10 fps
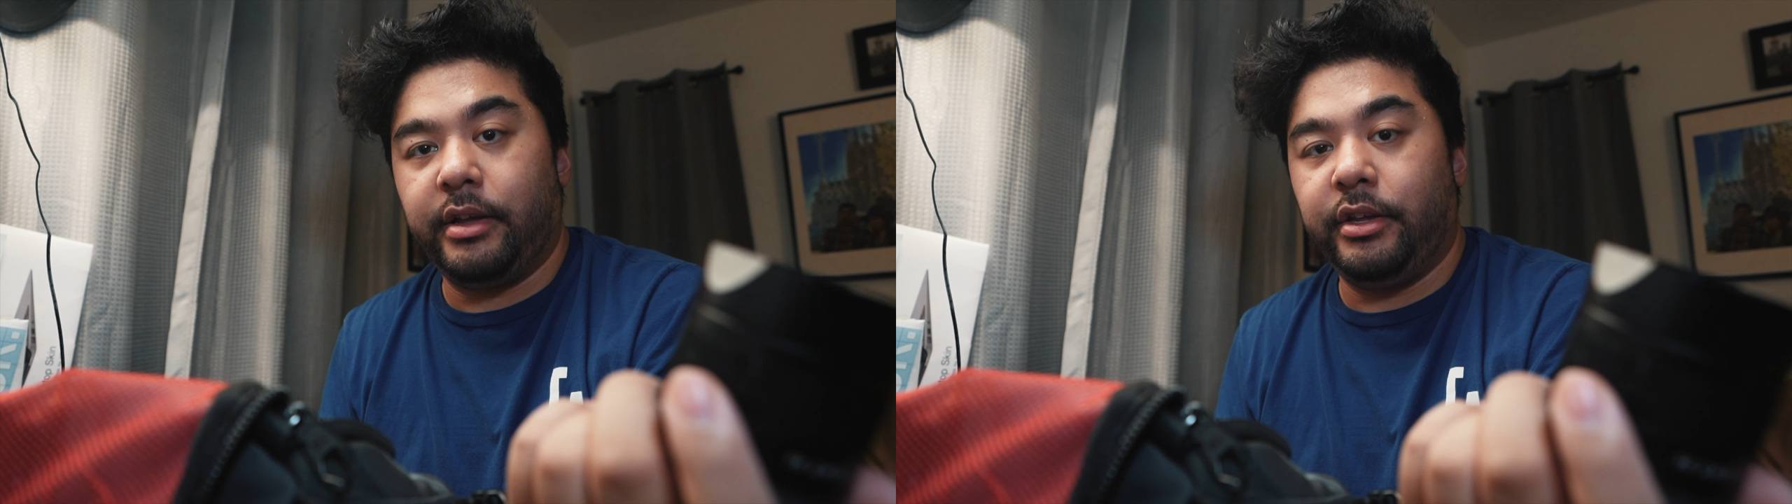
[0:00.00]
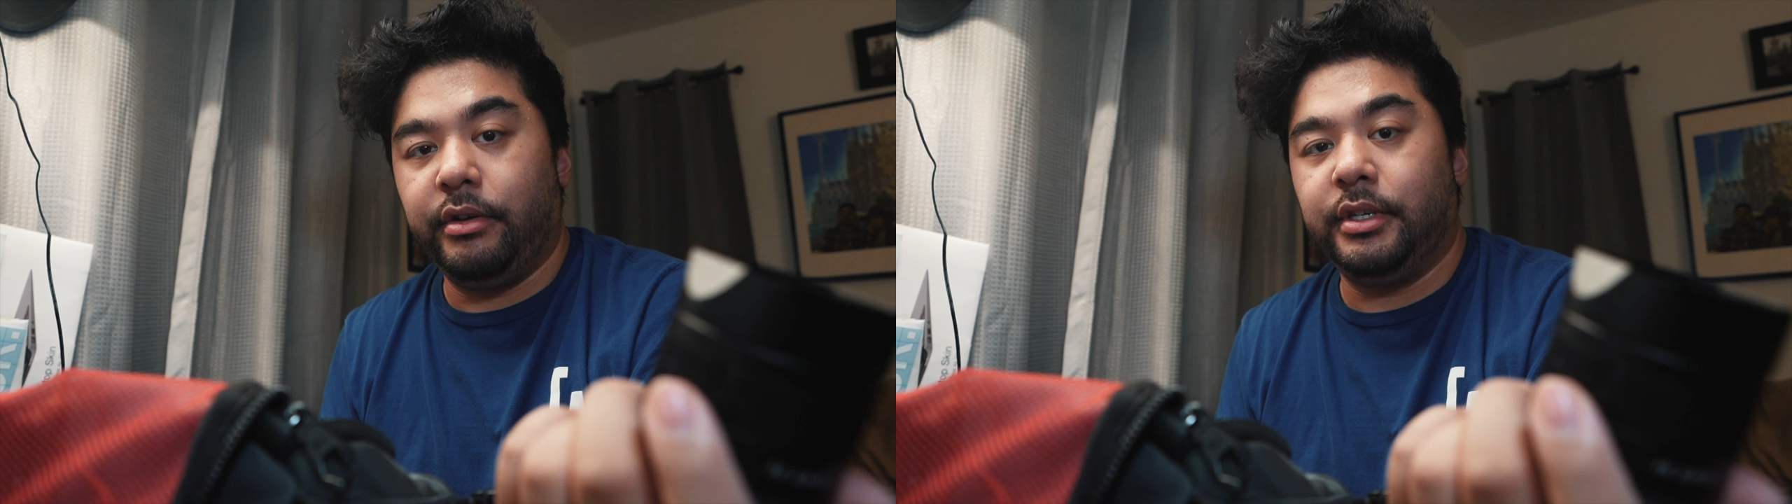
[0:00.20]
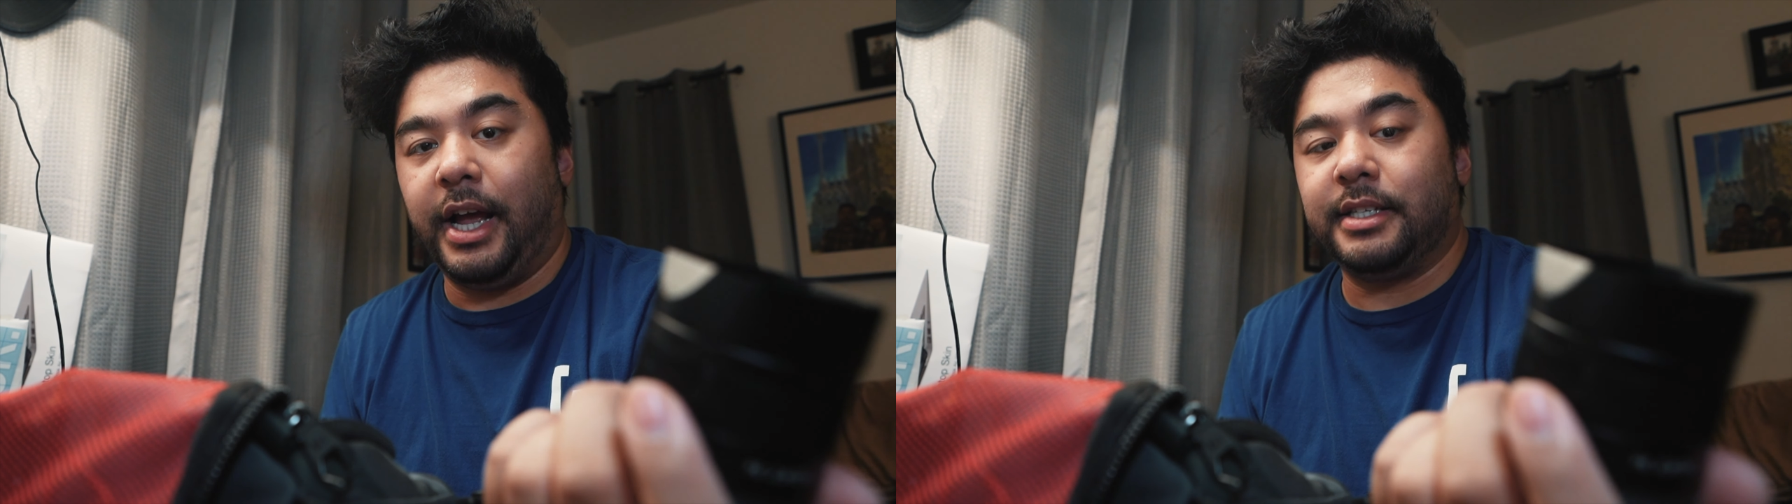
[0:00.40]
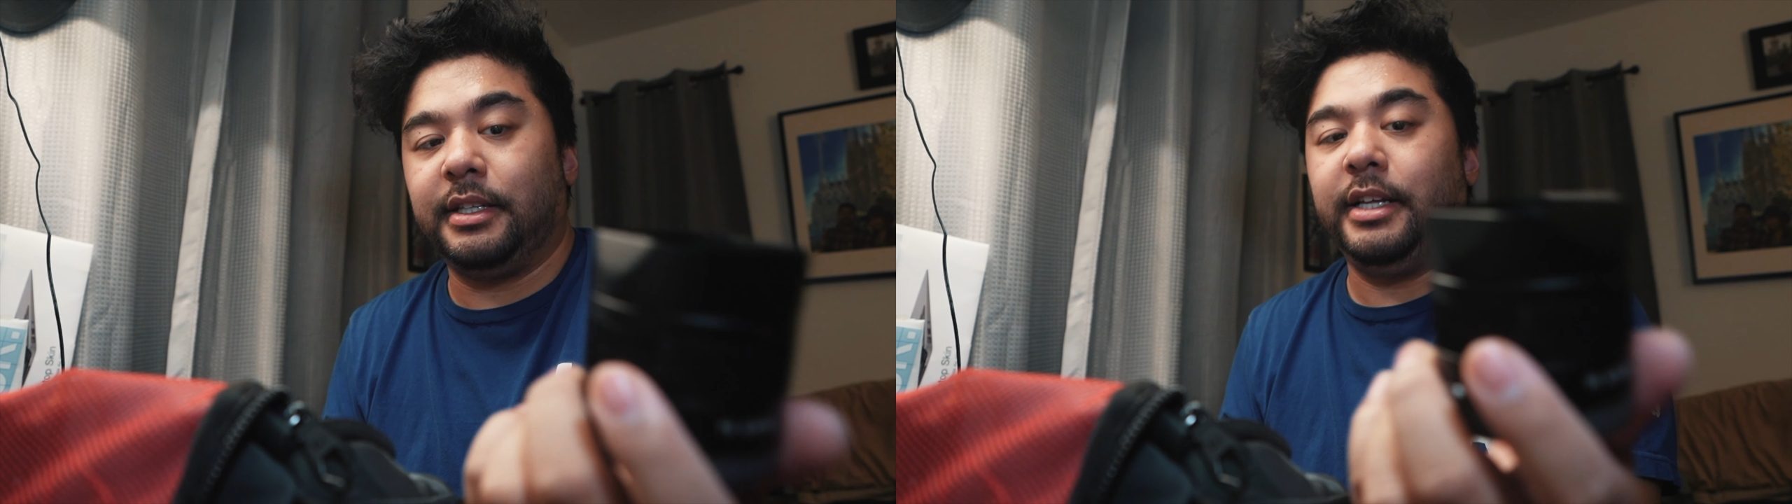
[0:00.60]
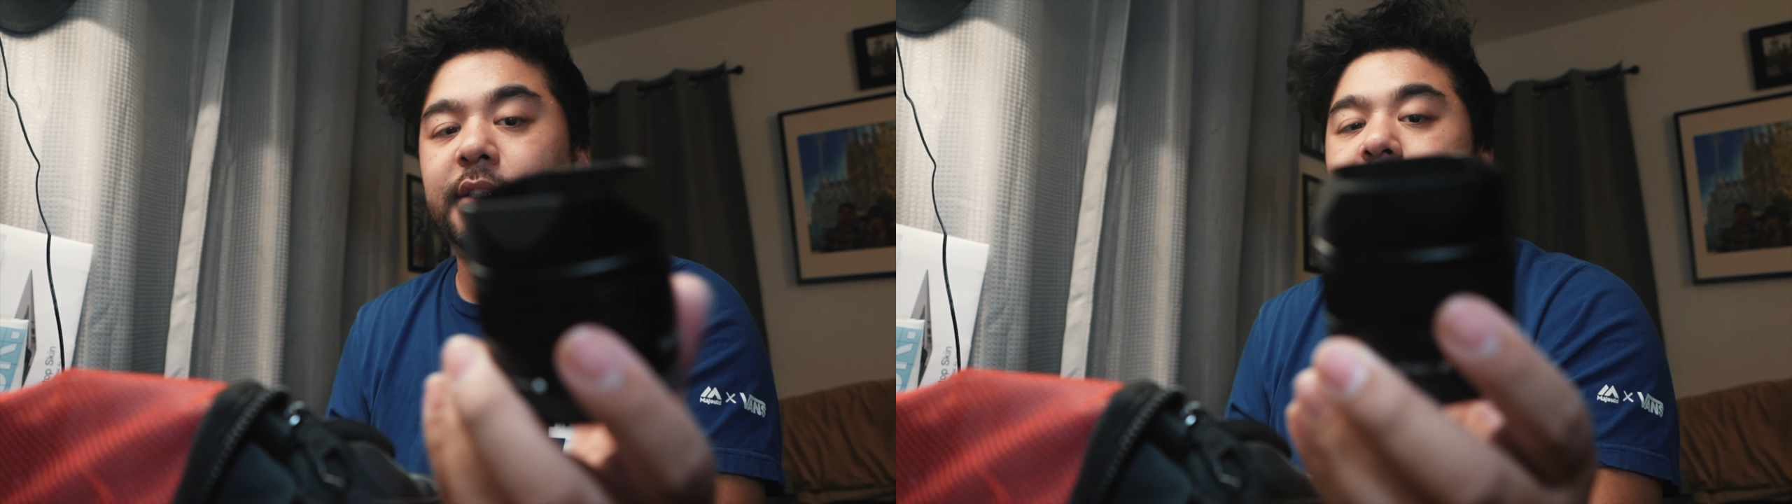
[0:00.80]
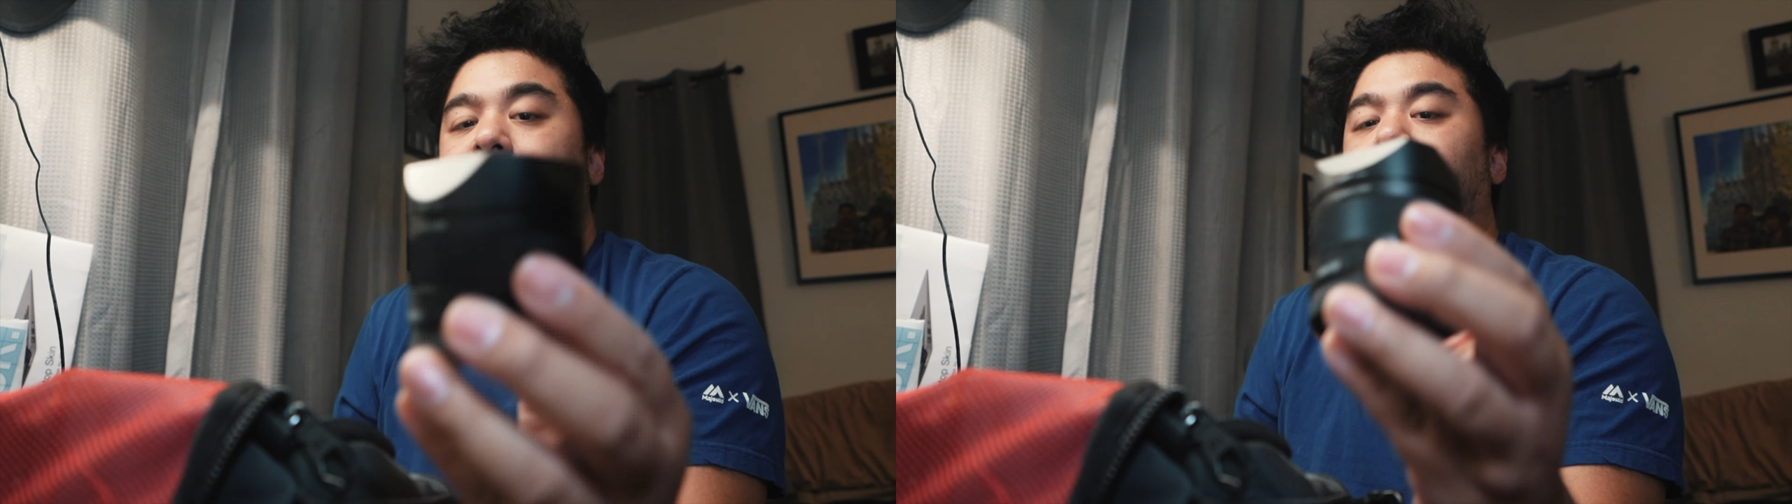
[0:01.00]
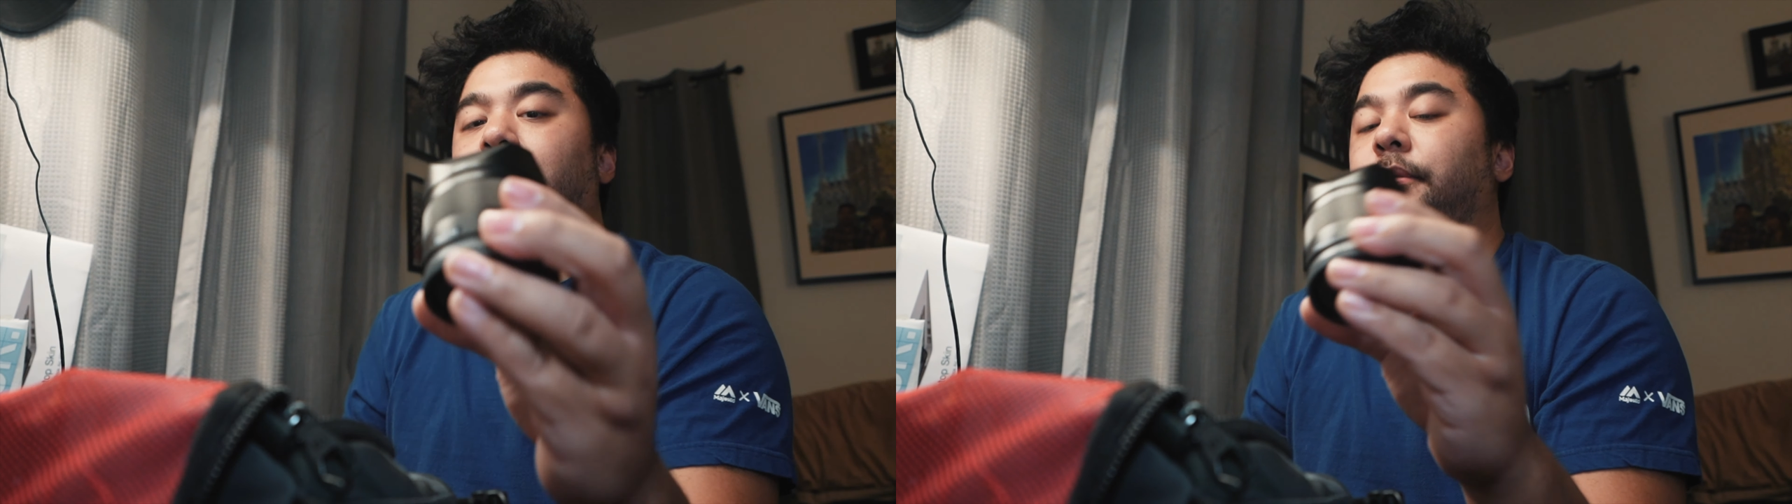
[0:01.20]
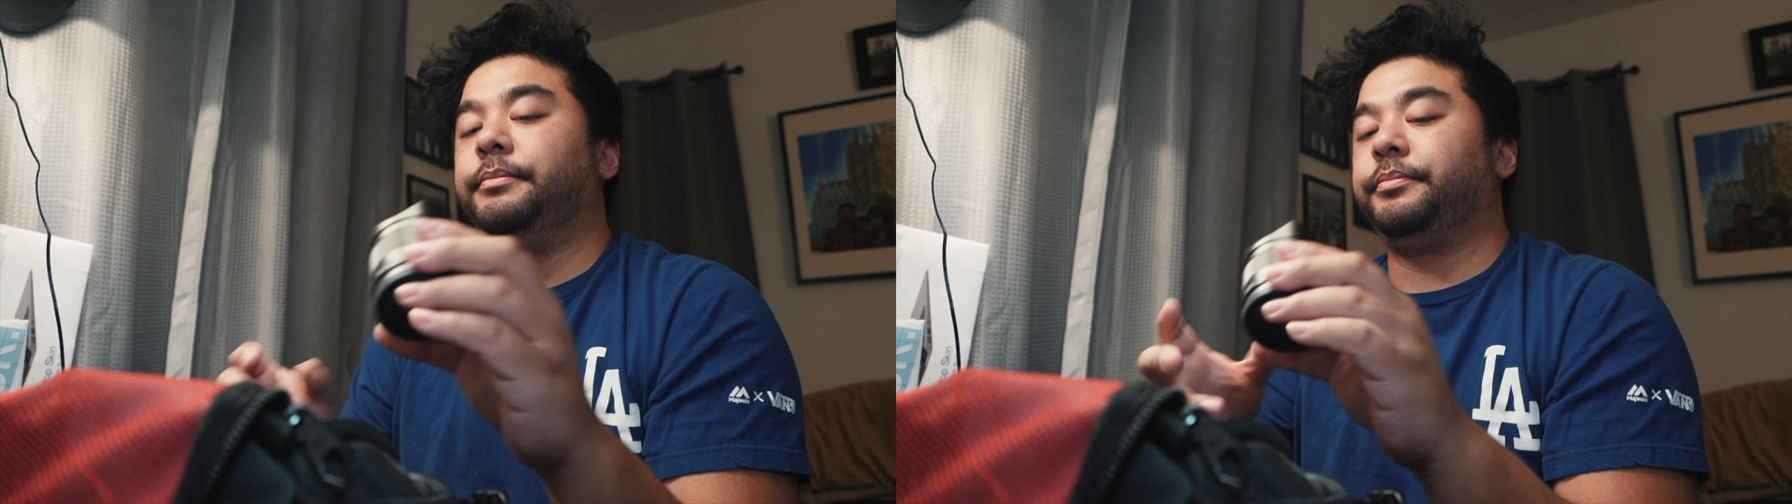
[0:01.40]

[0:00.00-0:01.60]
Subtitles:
a huge ass lens. Yeah.